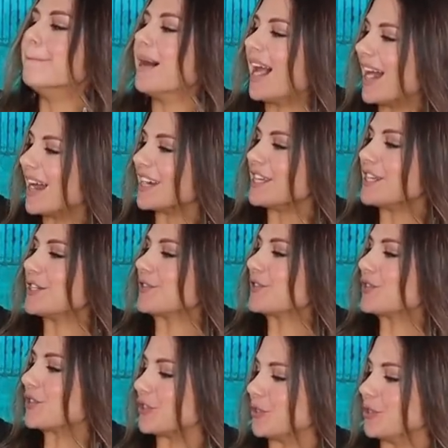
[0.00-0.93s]
body
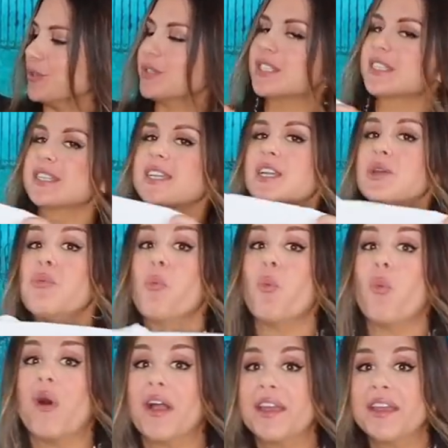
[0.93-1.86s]
suit
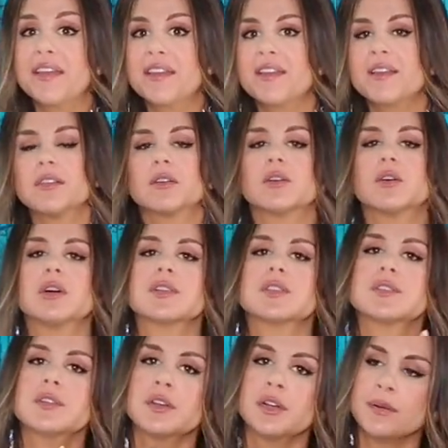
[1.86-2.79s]
in white. They're
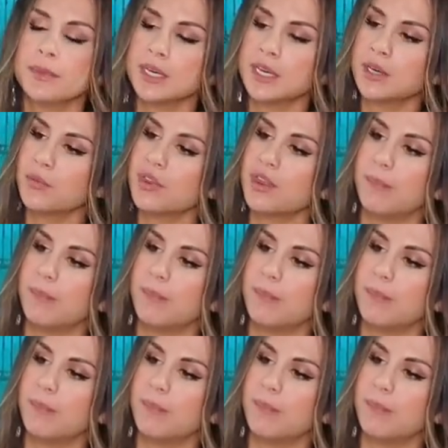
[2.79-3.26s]
also coming out